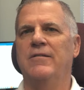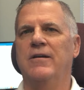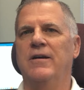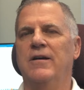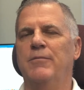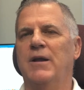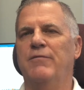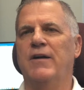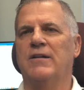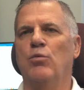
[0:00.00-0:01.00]
Matter
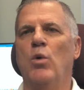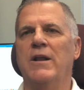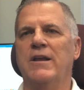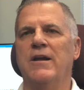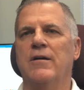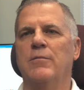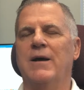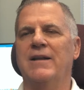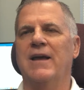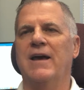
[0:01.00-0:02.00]
of fact, one year
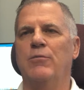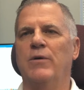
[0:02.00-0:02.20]
my dad